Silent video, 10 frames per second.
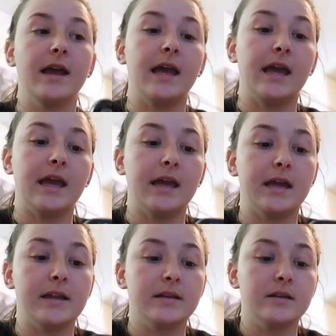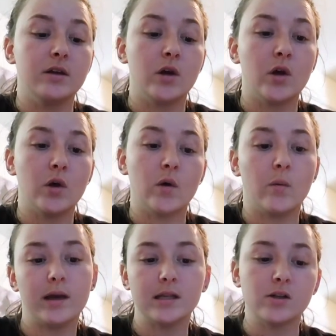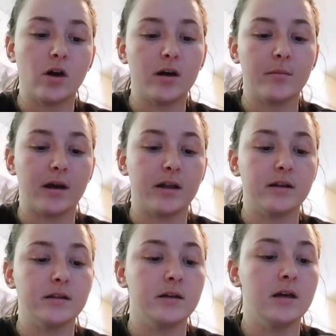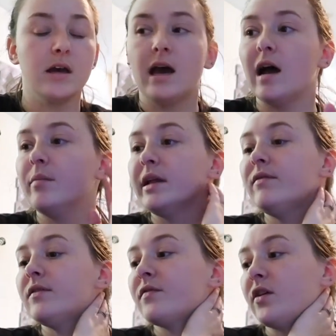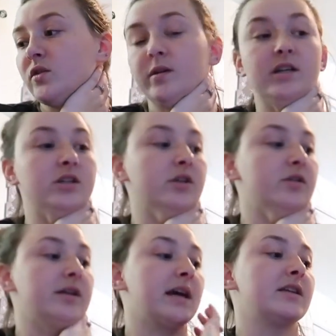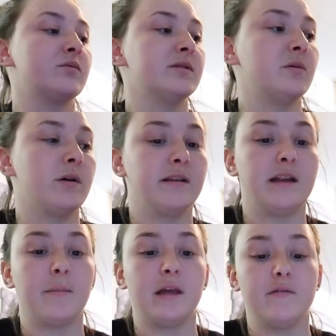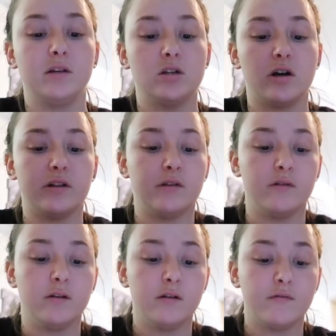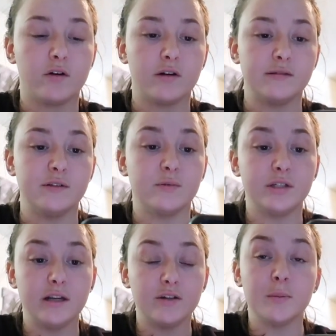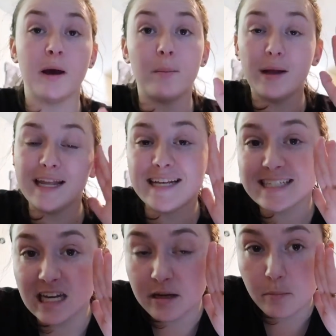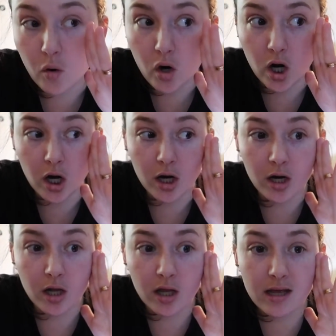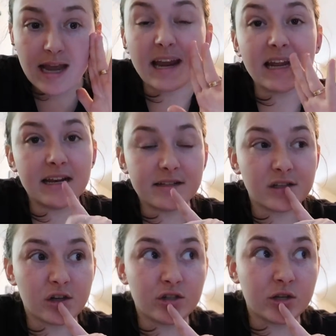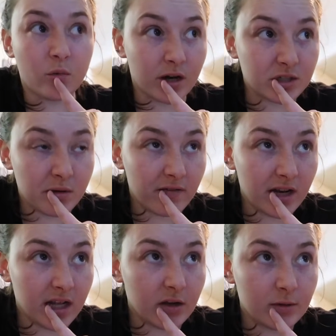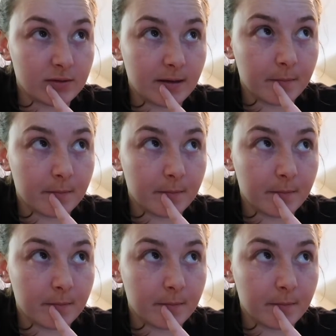and we can talk about it. I believe the first one I showed you guys was the one that I'm giving Jonathan for Christmas, which he knows about, but he's getting more. And he doesn't usually watch my videos,